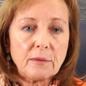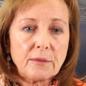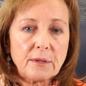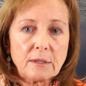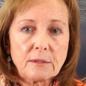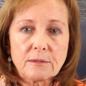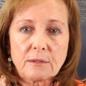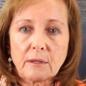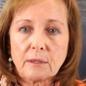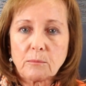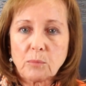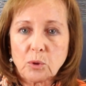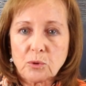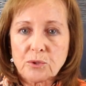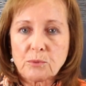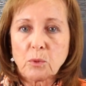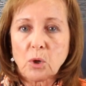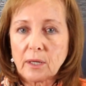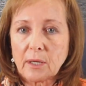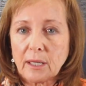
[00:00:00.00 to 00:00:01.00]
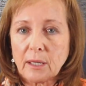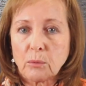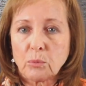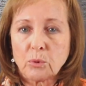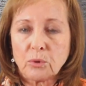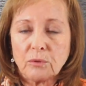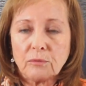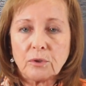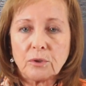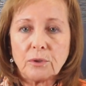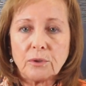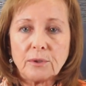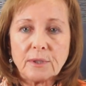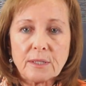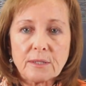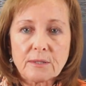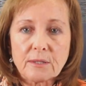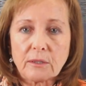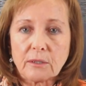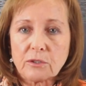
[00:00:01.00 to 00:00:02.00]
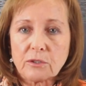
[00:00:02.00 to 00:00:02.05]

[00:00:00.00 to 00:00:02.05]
things like post-marketing approval and